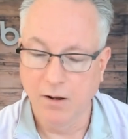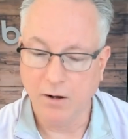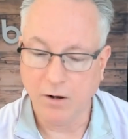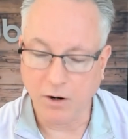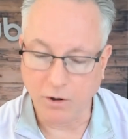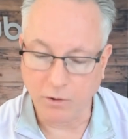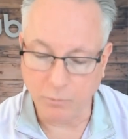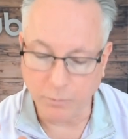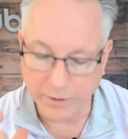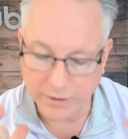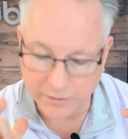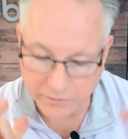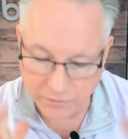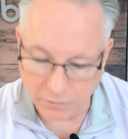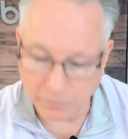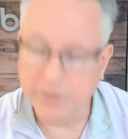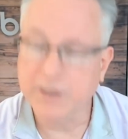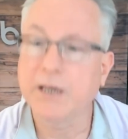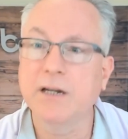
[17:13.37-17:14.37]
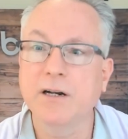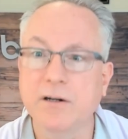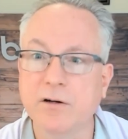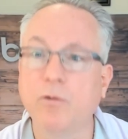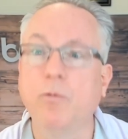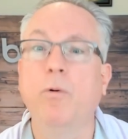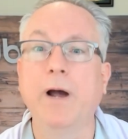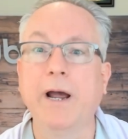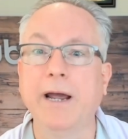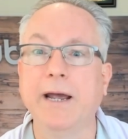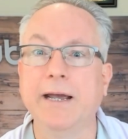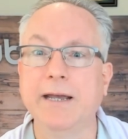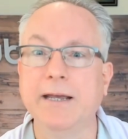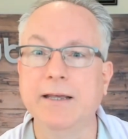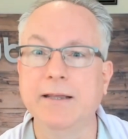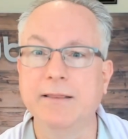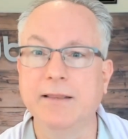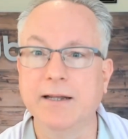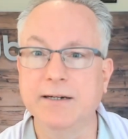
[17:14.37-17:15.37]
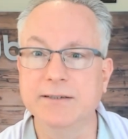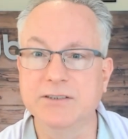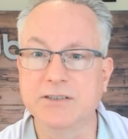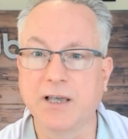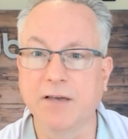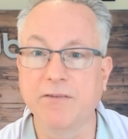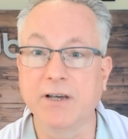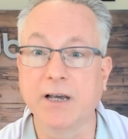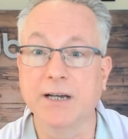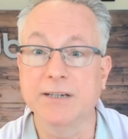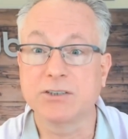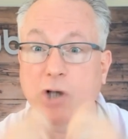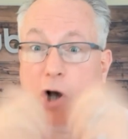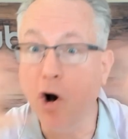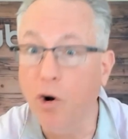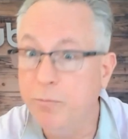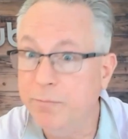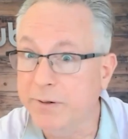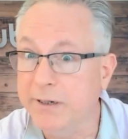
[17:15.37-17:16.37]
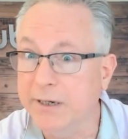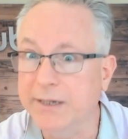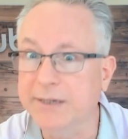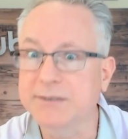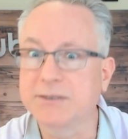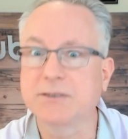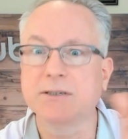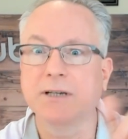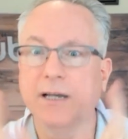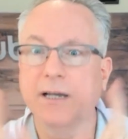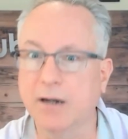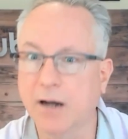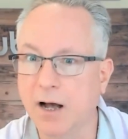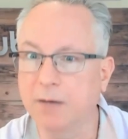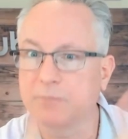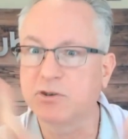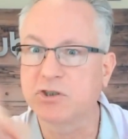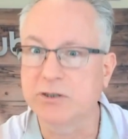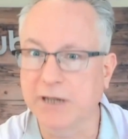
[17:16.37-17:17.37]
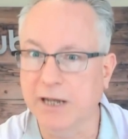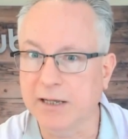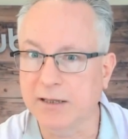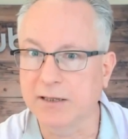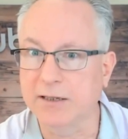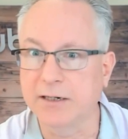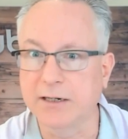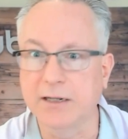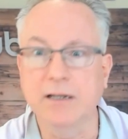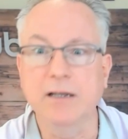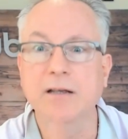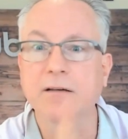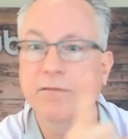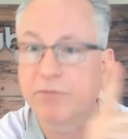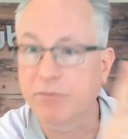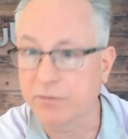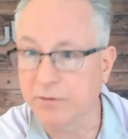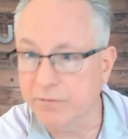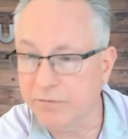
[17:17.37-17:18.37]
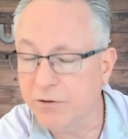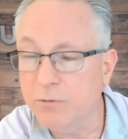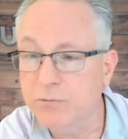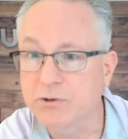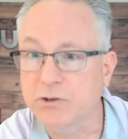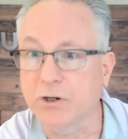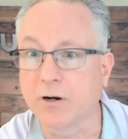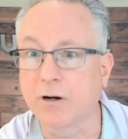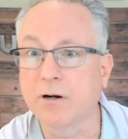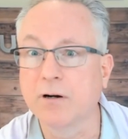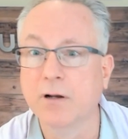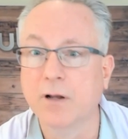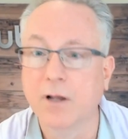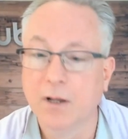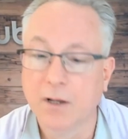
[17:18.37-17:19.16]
are we doing it in a way that is giving us openness and optionality for the future?